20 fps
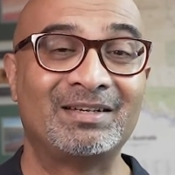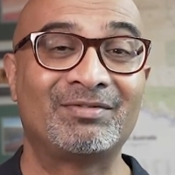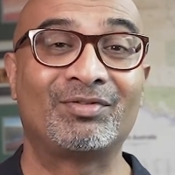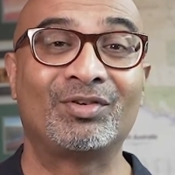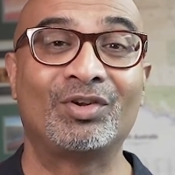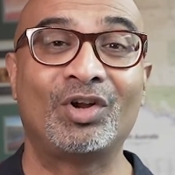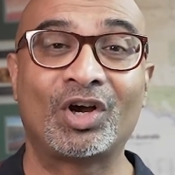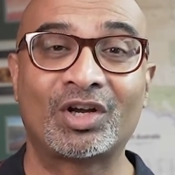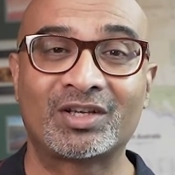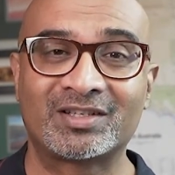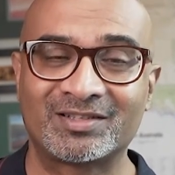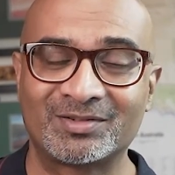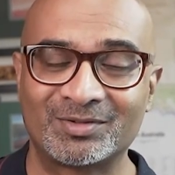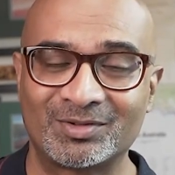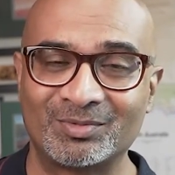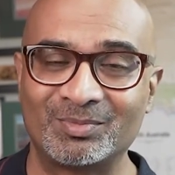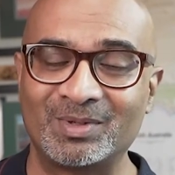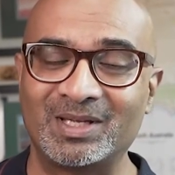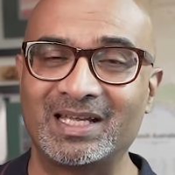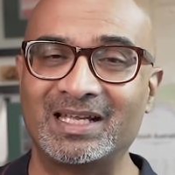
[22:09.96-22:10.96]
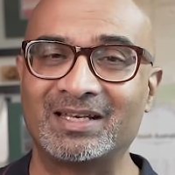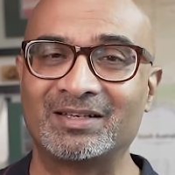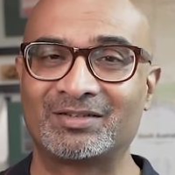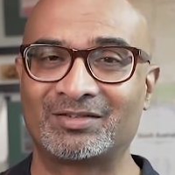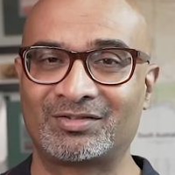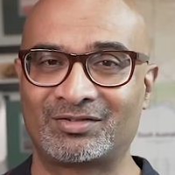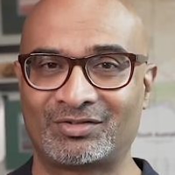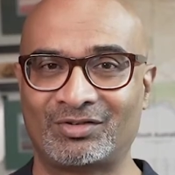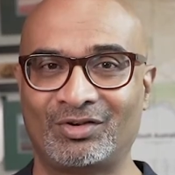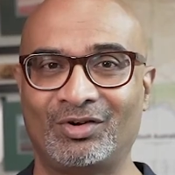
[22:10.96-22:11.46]
locks to be
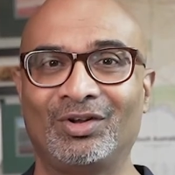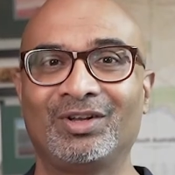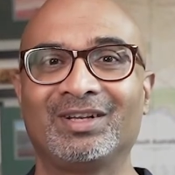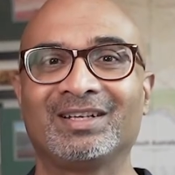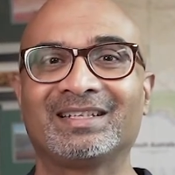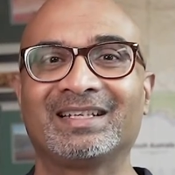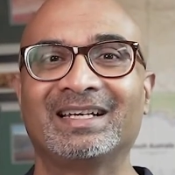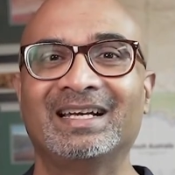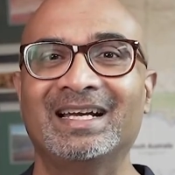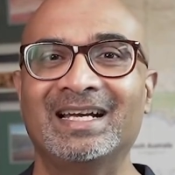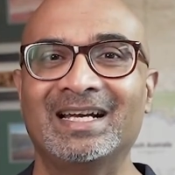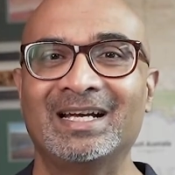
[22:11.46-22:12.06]
installed.